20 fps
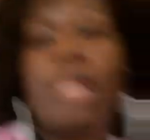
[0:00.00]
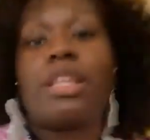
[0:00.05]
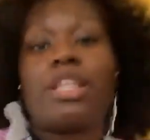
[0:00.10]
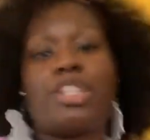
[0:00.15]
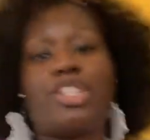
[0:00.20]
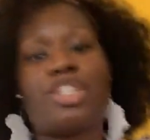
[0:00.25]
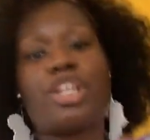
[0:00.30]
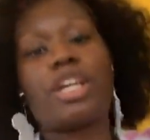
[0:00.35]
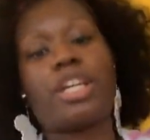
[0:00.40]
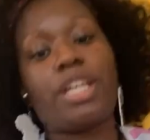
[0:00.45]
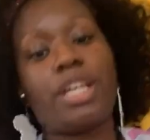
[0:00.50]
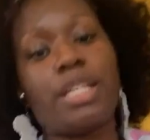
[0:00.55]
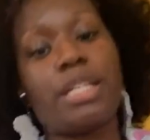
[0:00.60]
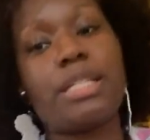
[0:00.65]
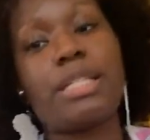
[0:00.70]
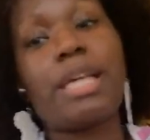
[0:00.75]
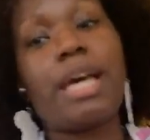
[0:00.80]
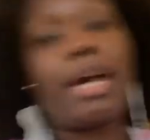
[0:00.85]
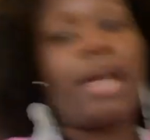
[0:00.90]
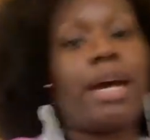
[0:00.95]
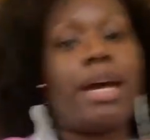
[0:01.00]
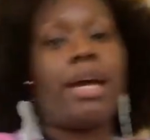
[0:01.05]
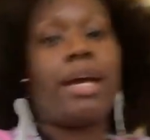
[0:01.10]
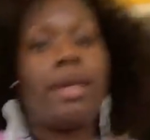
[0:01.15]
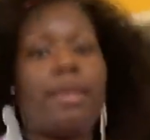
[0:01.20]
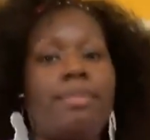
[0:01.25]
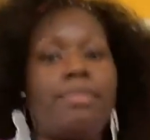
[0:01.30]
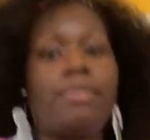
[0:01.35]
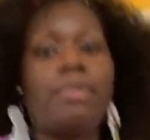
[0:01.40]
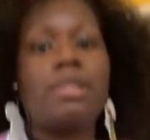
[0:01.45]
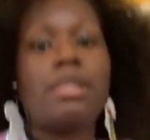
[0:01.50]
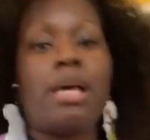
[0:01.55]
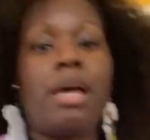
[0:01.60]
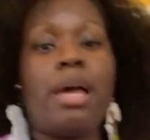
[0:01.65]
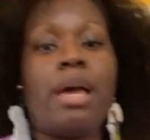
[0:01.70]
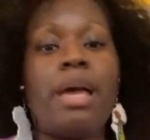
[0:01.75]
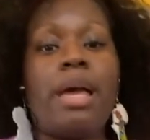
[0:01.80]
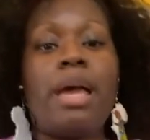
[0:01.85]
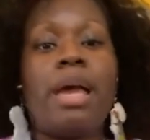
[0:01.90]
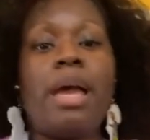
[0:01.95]
The check-in times
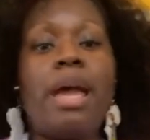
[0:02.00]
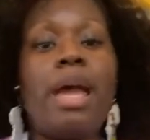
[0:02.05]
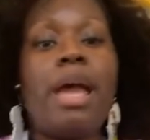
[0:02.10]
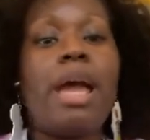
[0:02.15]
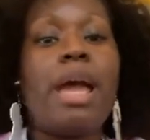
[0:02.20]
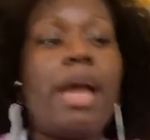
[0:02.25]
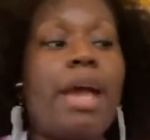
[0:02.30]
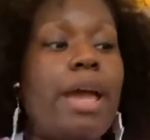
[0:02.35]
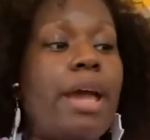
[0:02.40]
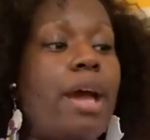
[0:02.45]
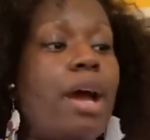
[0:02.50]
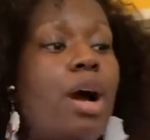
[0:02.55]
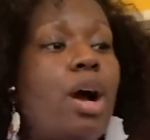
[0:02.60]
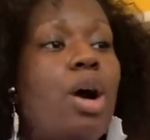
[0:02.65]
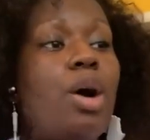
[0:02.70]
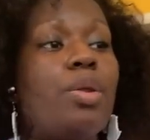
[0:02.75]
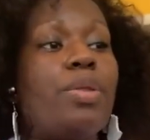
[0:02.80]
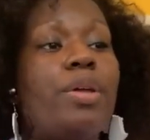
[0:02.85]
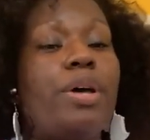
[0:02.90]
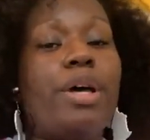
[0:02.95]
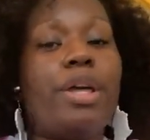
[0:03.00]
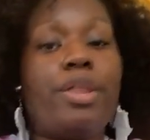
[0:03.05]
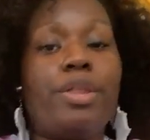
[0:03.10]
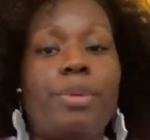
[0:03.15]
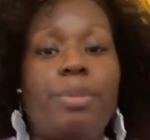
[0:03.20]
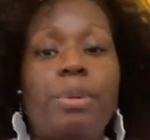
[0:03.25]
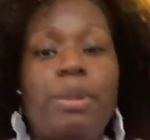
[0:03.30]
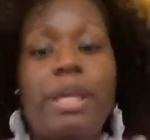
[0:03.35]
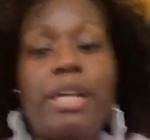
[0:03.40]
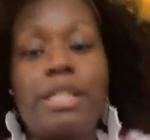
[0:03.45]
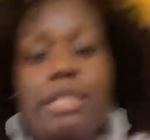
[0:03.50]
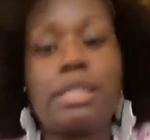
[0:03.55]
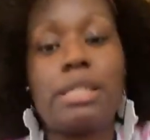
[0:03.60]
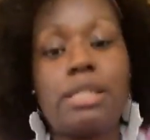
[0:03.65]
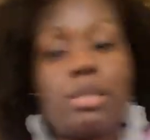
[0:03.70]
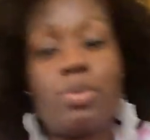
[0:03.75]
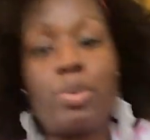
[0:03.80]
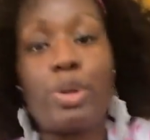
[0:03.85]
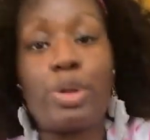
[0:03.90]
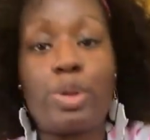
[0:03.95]
at all the other
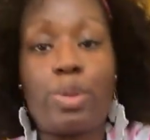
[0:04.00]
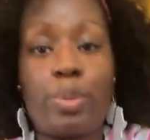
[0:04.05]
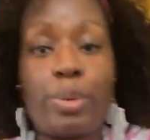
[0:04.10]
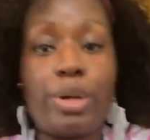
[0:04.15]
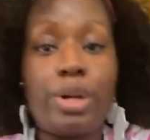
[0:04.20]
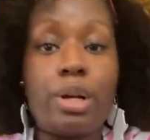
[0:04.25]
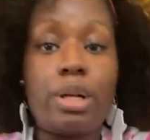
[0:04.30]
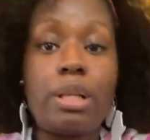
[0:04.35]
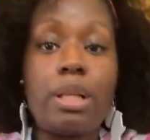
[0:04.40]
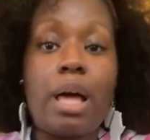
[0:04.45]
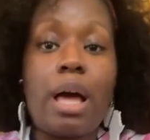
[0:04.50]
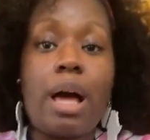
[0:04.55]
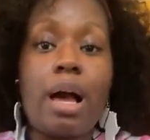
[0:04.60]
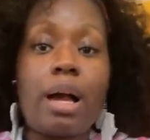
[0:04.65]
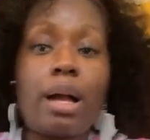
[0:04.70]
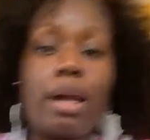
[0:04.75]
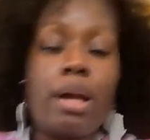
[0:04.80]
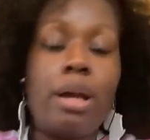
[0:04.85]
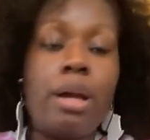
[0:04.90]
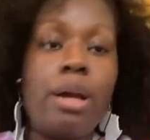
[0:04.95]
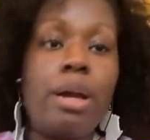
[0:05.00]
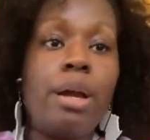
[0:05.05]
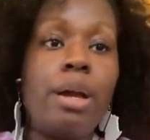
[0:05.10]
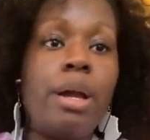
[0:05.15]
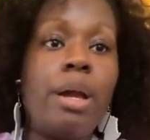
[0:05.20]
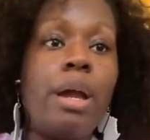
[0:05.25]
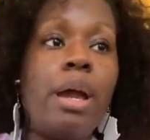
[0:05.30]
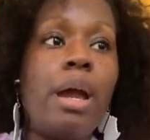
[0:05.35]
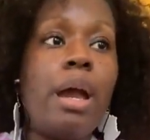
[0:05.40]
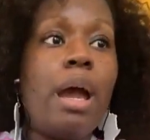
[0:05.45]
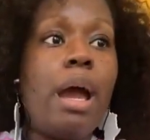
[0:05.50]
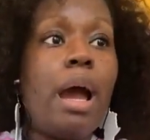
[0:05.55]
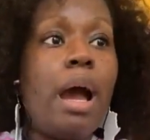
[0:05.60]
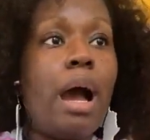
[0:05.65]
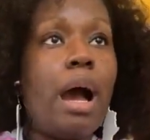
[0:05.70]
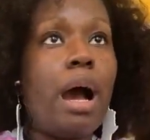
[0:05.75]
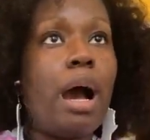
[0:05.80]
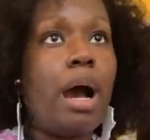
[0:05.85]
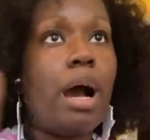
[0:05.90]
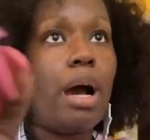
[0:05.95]
places were 3 o'clock.
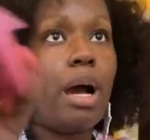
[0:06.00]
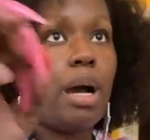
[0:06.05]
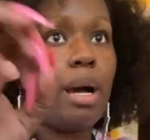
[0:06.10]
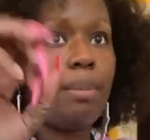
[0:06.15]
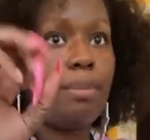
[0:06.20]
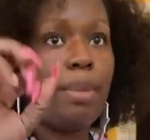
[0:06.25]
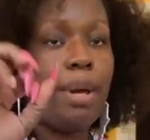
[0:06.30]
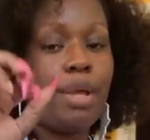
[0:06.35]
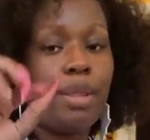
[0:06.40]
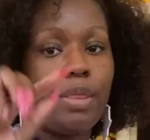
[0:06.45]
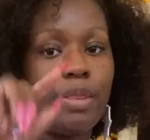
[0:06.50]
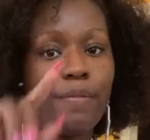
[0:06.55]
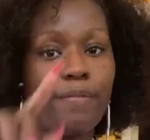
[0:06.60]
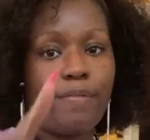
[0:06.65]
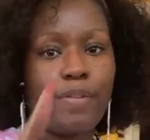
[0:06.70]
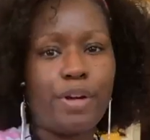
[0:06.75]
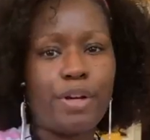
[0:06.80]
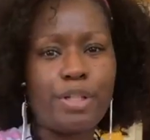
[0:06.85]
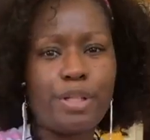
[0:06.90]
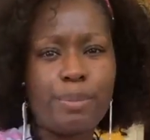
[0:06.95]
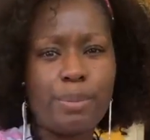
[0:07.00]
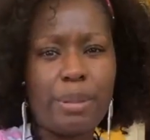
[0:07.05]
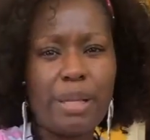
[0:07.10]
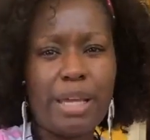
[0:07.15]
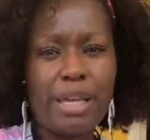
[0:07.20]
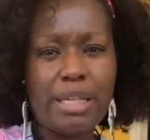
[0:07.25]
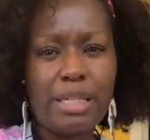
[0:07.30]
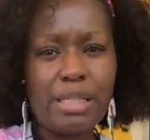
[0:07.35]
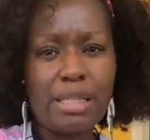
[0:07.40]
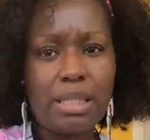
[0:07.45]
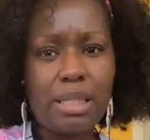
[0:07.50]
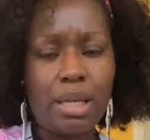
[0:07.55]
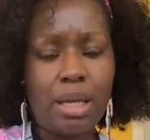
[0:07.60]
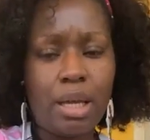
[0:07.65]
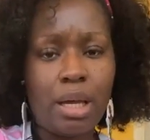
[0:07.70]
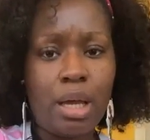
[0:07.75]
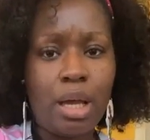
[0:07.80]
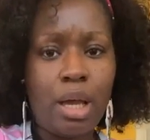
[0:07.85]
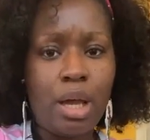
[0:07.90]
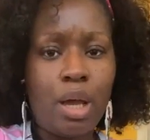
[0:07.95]
The first place
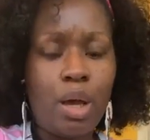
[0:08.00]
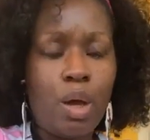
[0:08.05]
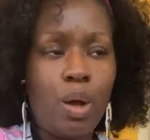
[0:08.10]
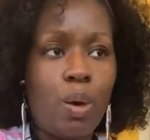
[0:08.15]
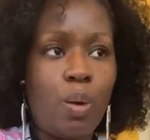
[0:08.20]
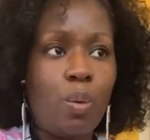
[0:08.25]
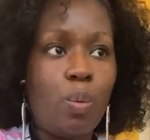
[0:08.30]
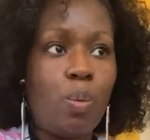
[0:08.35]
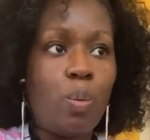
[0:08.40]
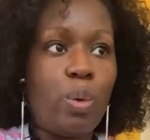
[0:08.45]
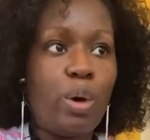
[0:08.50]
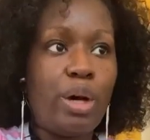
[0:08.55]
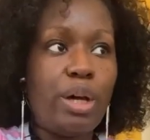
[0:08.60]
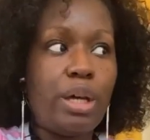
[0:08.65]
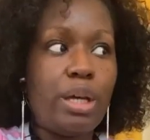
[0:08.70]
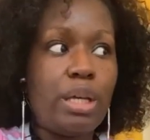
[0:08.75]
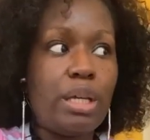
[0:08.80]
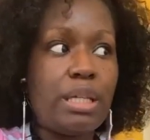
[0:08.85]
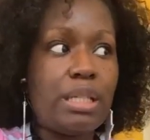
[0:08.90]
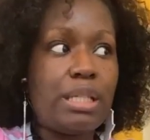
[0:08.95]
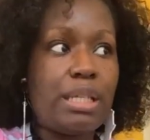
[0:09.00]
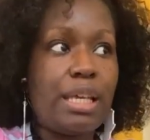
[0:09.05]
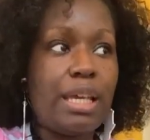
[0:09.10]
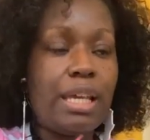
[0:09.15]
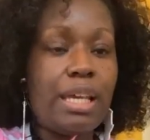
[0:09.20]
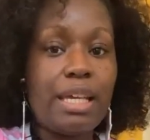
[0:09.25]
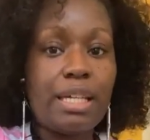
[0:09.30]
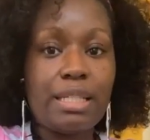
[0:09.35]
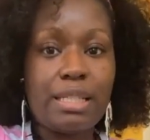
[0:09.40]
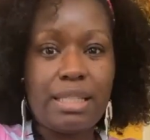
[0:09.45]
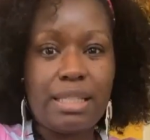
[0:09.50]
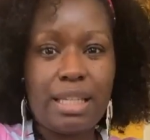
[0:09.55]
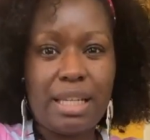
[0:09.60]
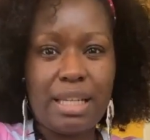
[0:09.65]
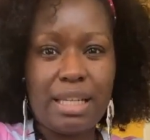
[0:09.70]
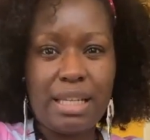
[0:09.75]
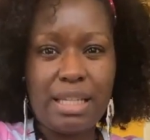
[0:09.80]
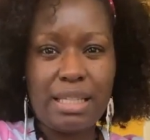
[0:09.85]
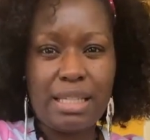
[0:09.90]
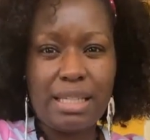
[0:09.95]
was
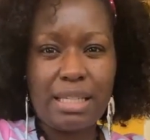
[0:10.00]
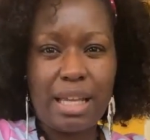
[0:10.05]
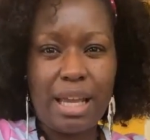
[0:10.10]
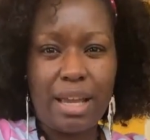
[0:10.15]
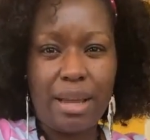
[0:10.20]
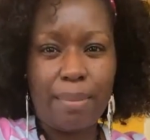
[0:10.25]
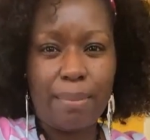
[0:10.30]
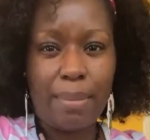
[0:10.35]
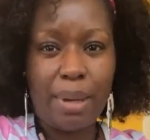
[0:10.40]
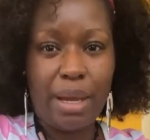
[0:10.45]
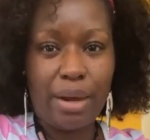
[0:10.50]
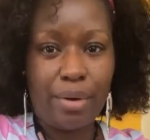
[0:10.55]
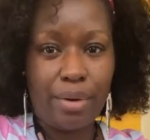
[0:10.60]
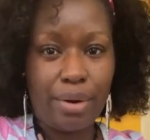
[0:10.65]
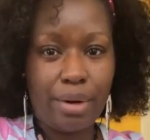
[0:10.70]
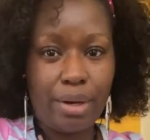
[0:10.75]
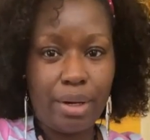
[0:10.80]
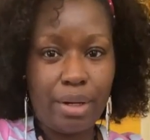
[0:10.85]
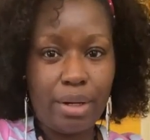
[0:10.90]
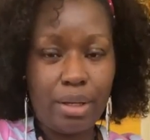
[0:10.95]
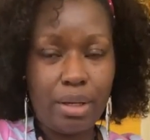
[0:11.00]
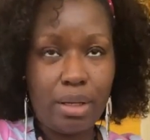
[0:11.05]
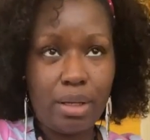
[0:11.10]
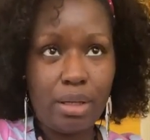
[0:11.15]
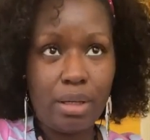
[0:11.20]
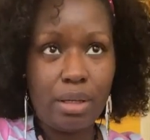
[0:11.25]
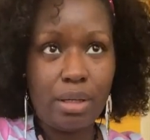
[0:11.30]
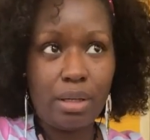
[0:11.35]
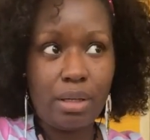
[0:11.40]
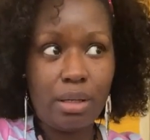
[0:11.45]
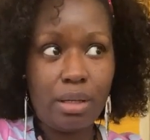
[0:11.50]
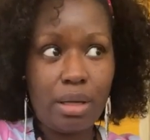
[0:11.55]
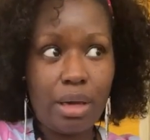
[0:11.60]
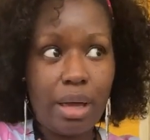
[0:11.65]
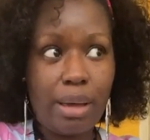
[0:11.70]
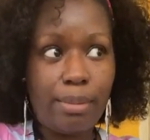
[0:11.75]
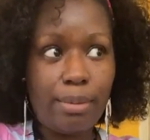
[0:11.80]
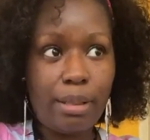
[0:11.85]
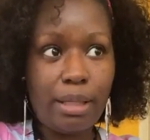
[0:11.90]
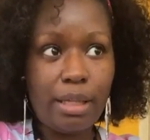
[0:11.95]
Extended Stay America, I